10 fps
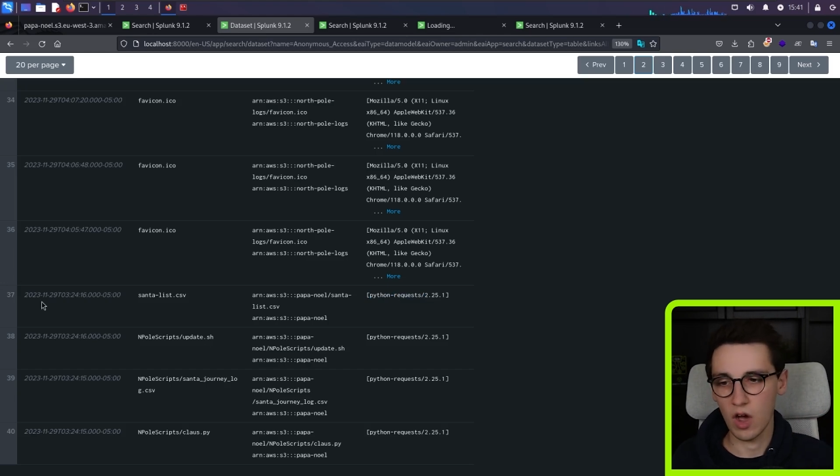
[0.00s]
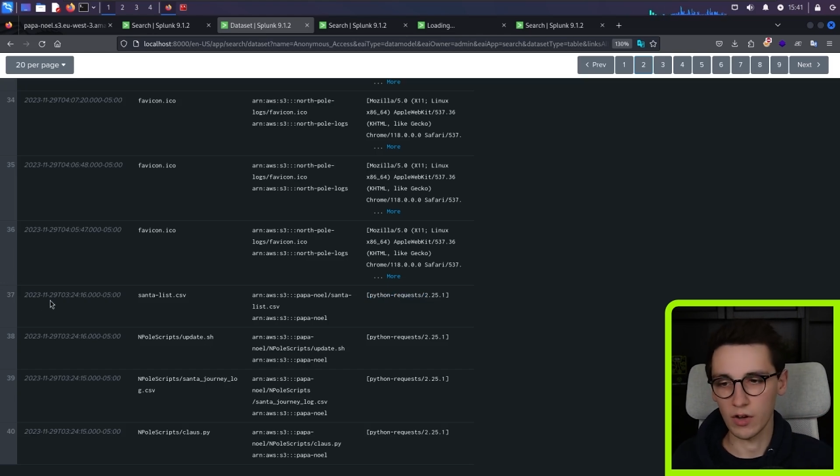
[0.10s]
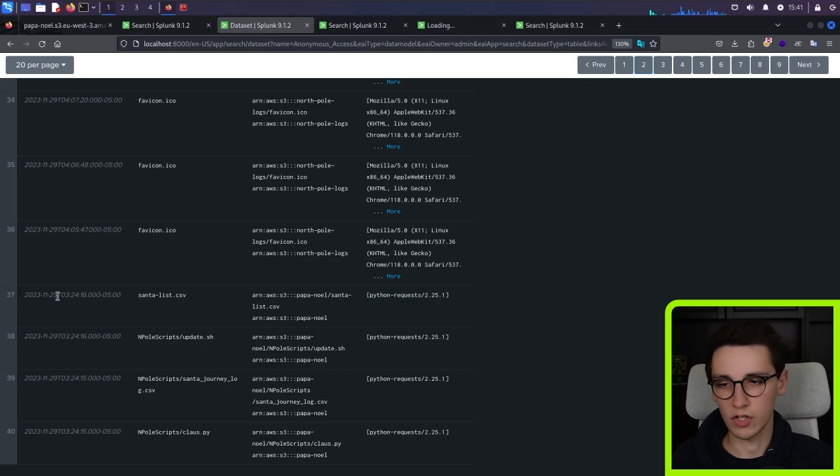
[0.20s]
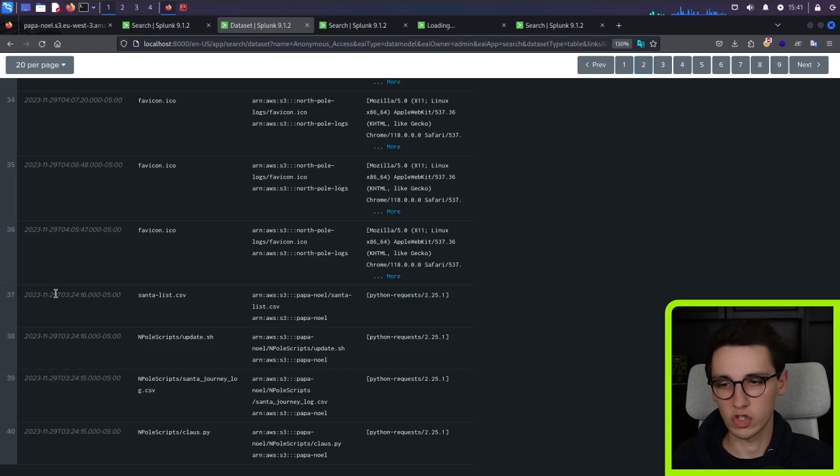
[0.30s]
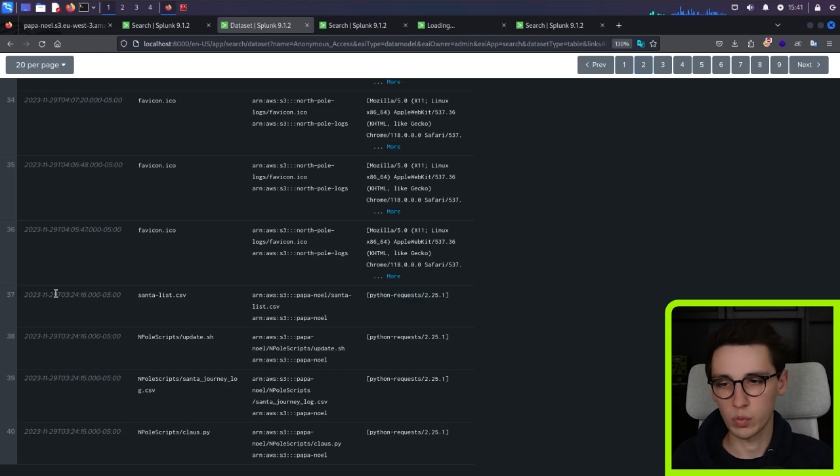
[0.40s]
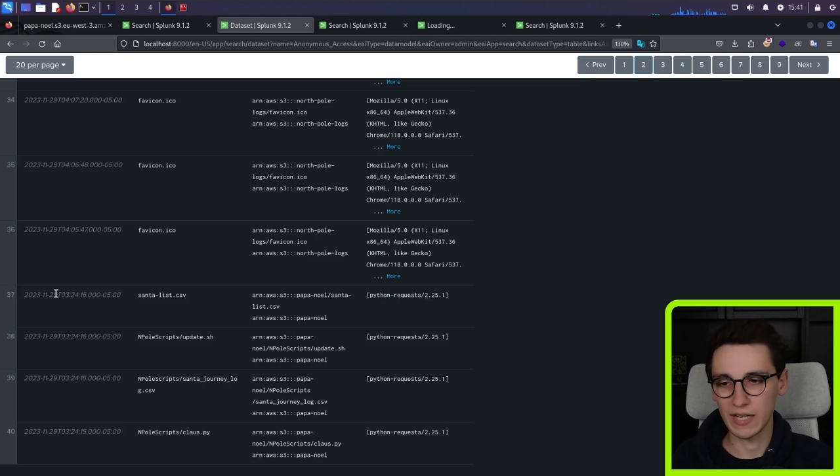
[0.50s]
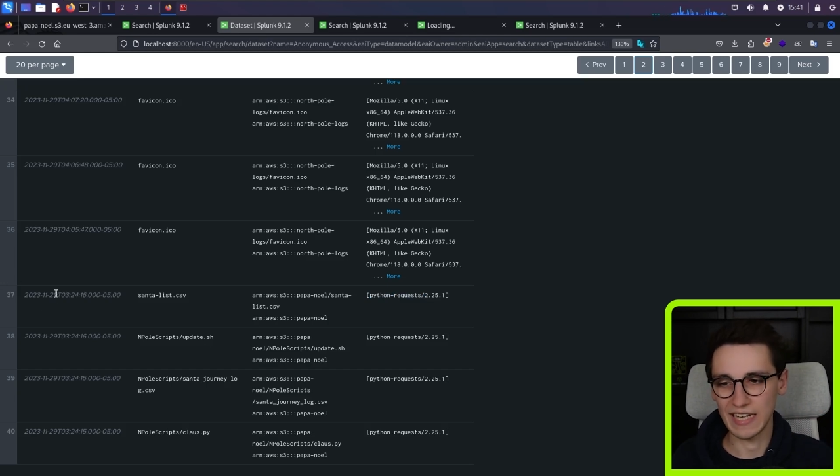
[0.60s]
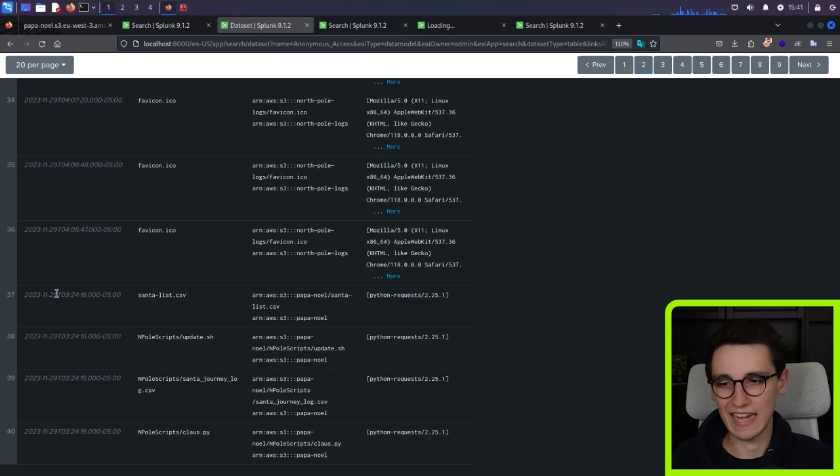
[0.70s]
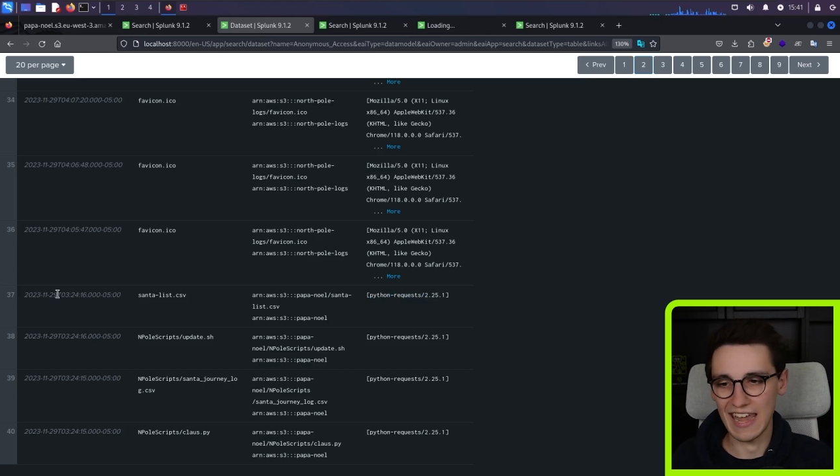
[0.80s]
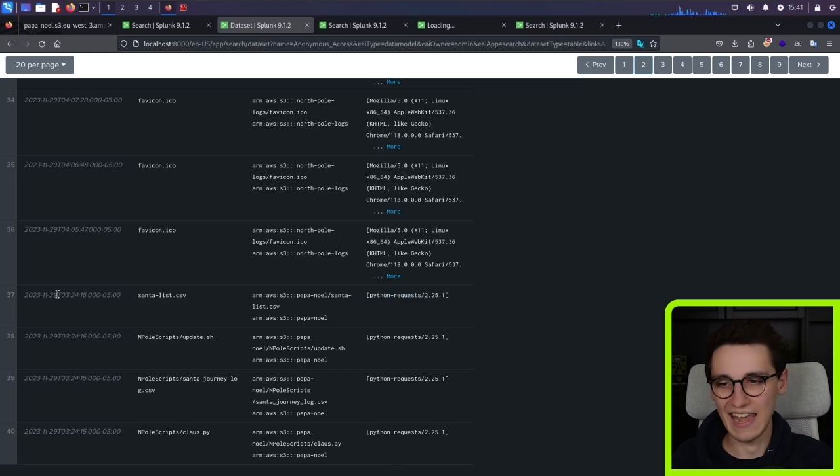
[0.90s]
on the
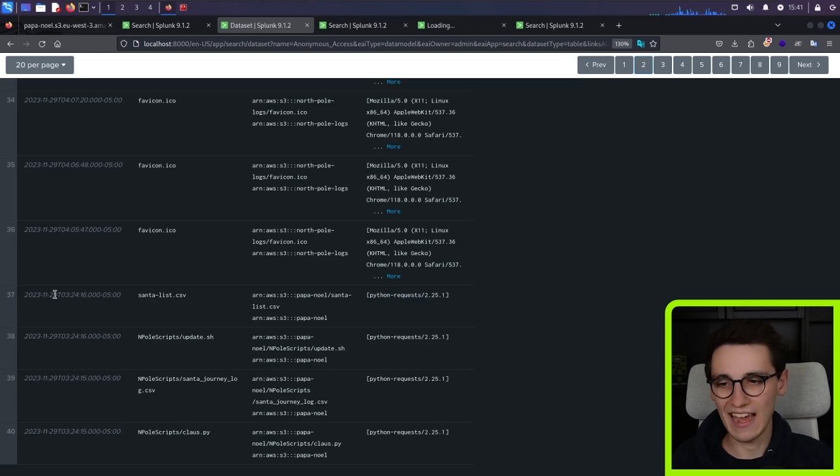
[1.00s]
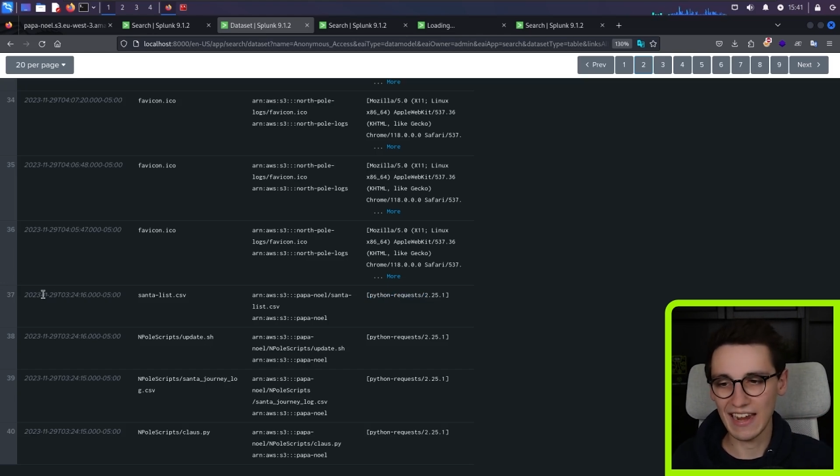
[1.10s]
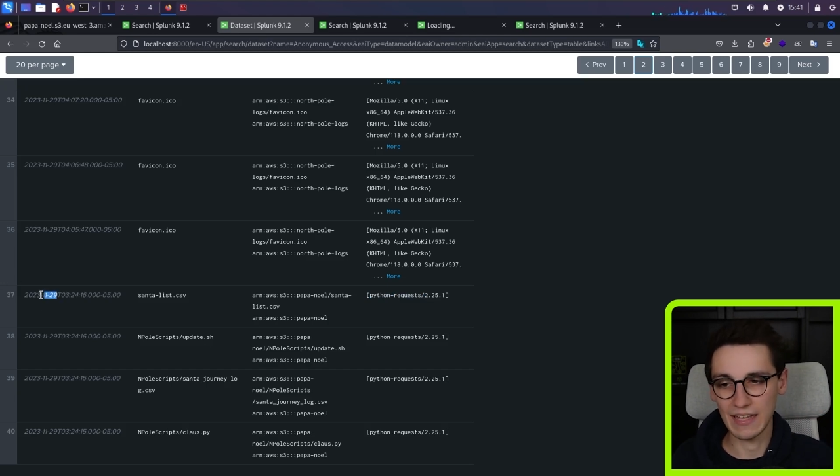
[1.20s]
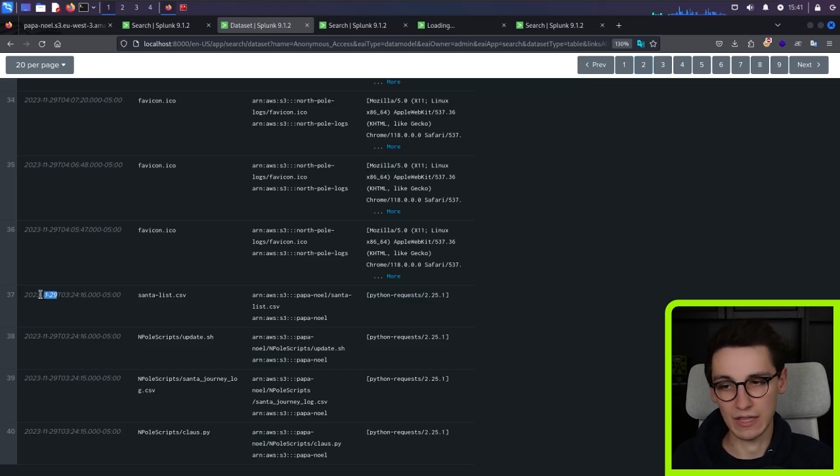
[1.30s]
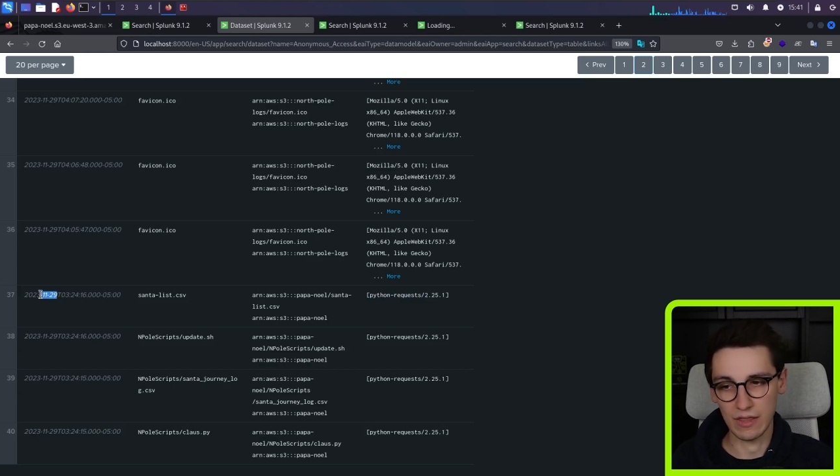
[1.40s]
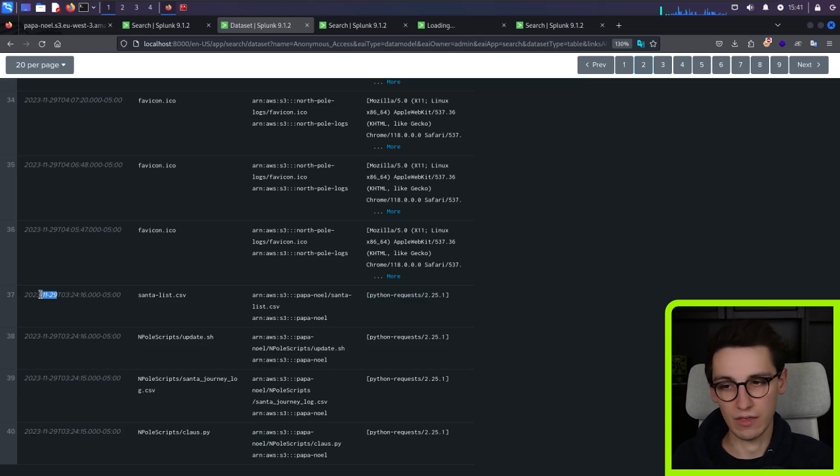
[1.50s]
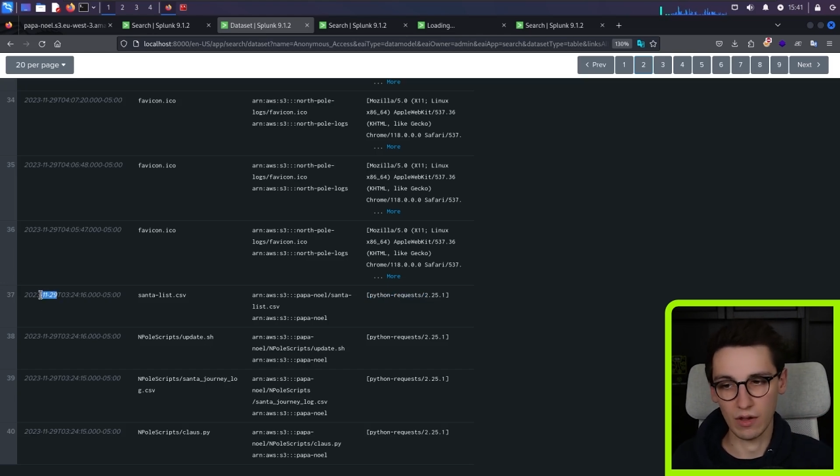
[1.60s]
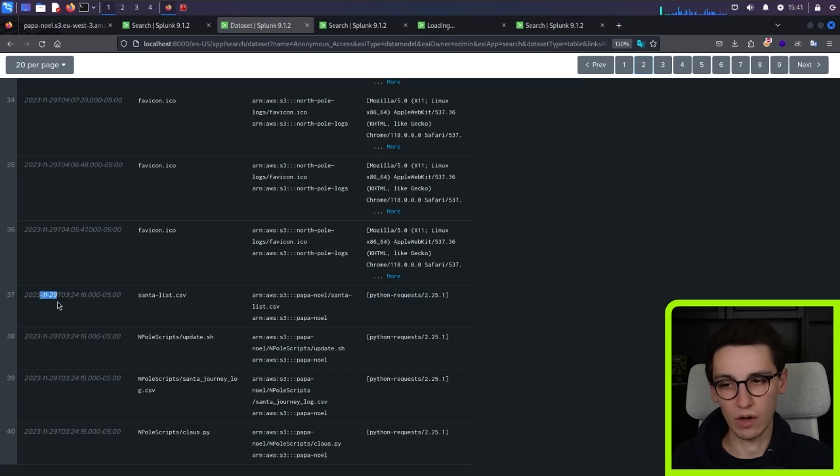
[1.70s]
29th